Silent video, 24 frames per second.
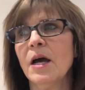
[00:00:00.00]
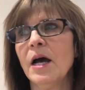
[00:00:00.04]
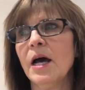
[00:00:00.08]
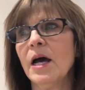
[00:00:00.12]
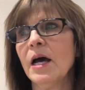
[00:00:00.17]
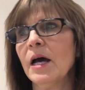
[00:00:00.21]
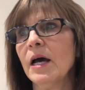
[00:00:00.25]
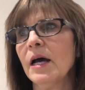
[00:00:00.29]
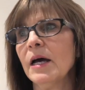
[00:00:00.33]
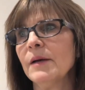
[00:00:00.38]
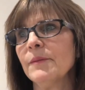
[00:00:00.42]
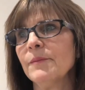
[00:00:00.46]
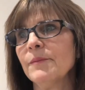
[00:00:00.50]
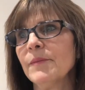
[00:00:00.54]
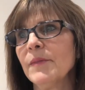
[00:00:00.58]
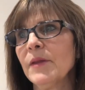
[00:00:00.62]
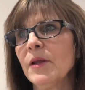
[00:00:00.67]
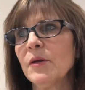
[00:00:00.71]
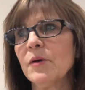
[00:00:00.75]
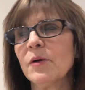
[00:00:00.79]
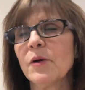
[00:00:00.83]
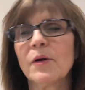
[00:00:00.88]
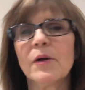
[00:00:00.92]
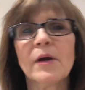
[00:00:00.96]
um,
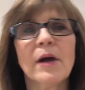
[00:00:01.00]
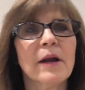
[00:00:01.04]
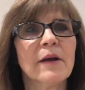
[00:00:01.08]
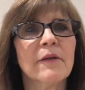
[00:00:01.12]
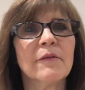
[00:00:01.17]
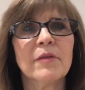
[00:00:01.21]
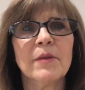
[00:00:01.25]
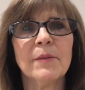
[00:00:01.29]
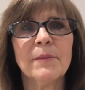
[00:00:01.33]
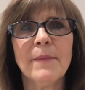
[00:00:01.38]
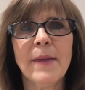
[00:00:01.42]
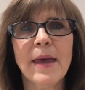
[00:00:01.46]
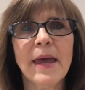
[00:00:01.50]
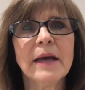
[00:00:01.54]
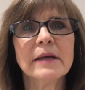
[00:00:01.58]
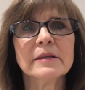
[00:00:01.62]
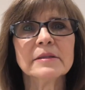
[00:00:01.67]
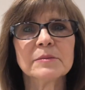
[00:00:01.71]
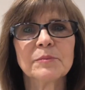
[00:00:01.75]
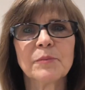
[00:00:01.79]
you know, kind of the mass